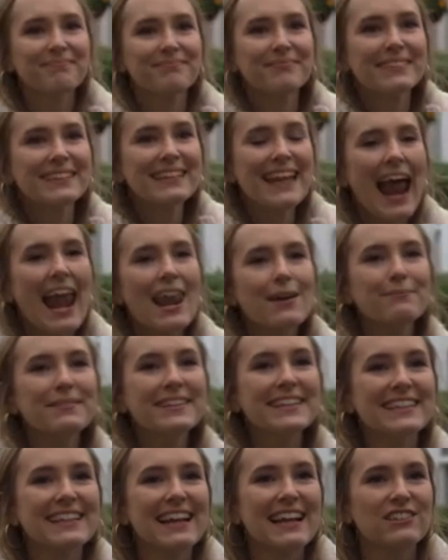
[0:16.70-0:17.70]
Callum
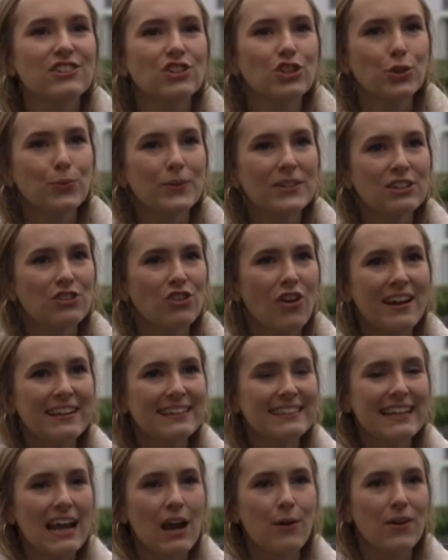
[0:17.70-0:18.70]
said he was trying to
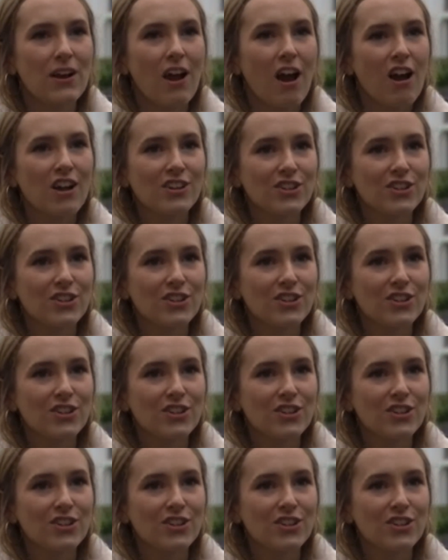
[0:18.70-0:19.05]
sell a car to